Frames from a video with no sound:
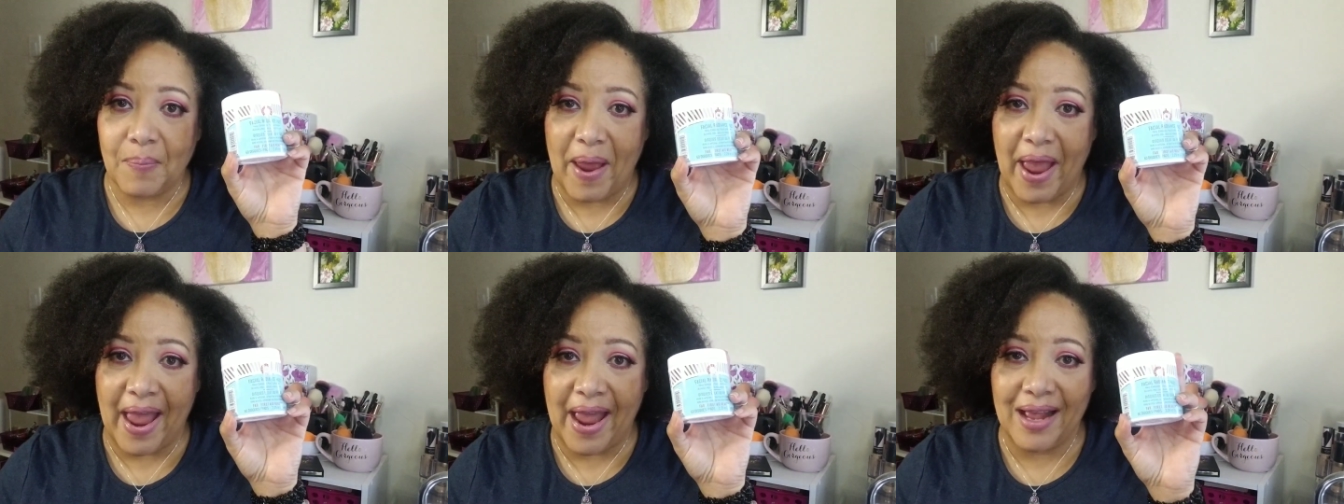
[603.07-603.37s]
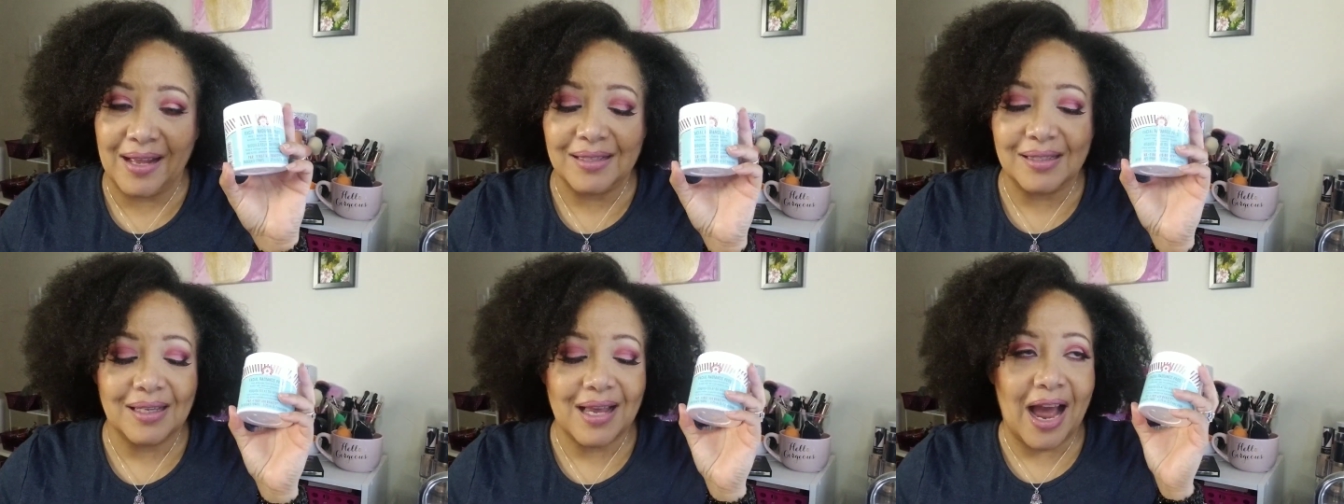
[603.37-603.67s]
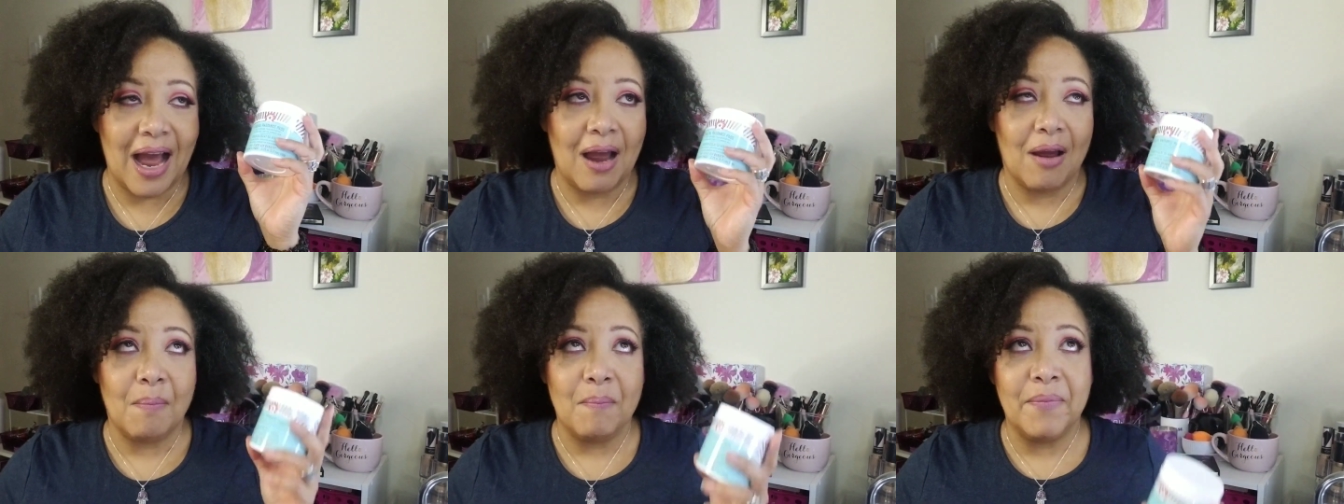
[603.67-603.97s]
Pads.
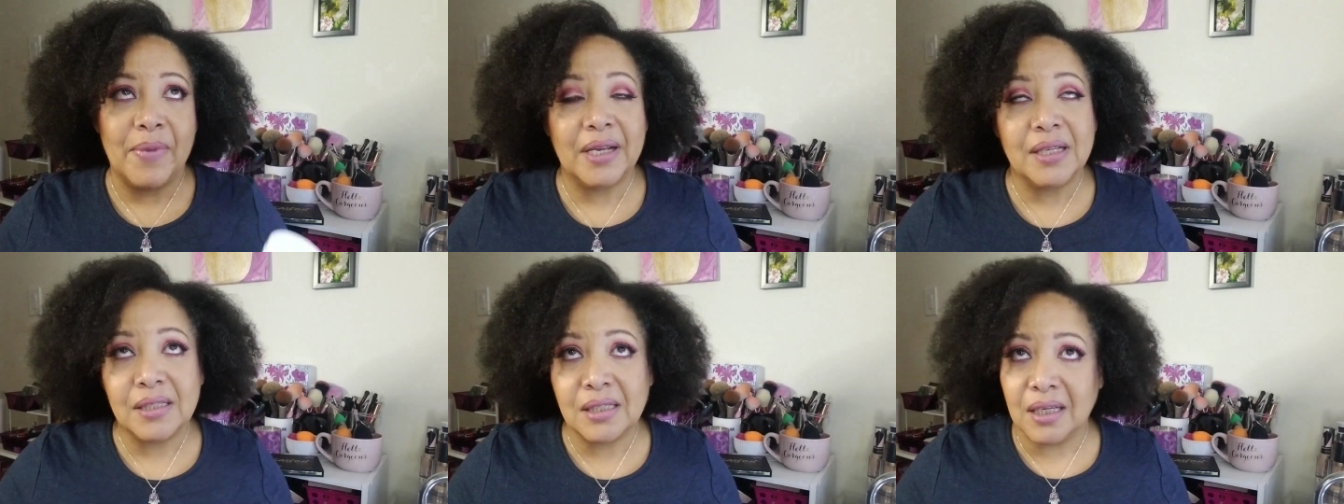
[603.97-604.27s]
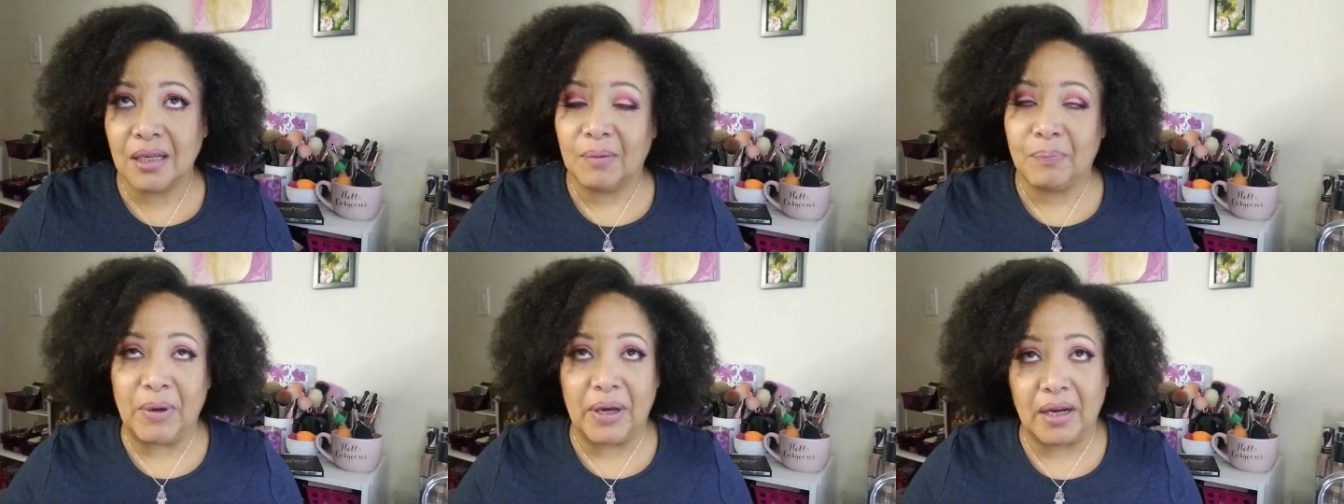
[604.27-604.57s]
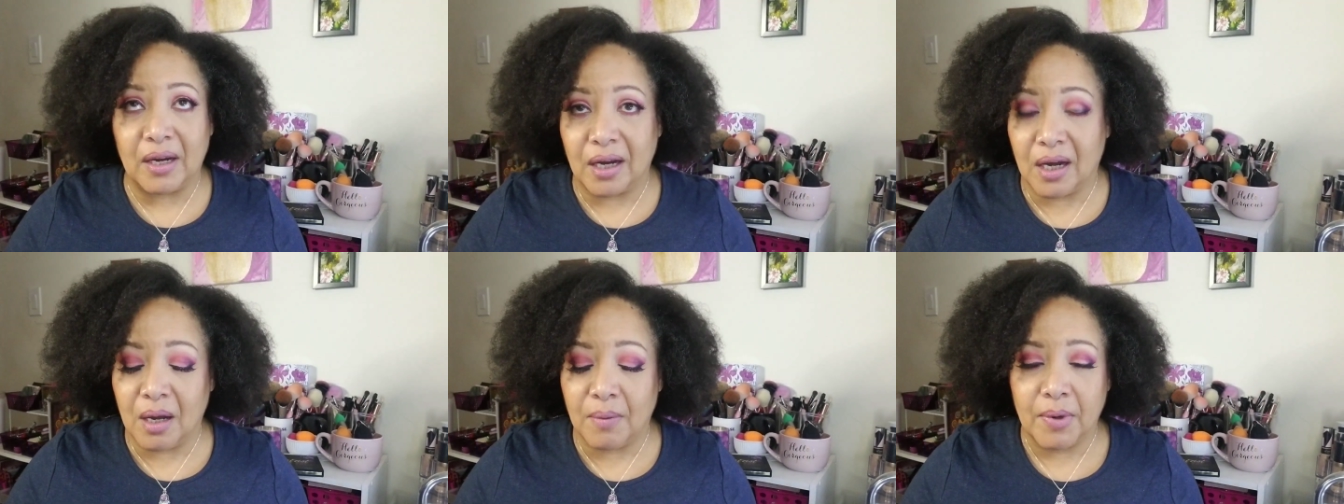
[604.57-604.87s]
I meant to
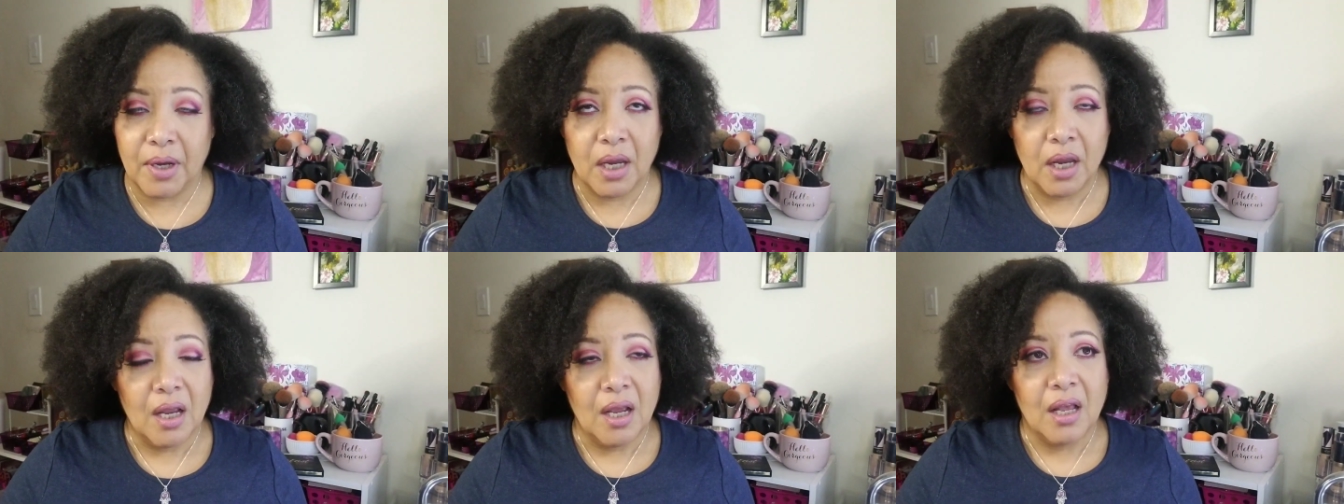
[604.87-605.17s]
pick up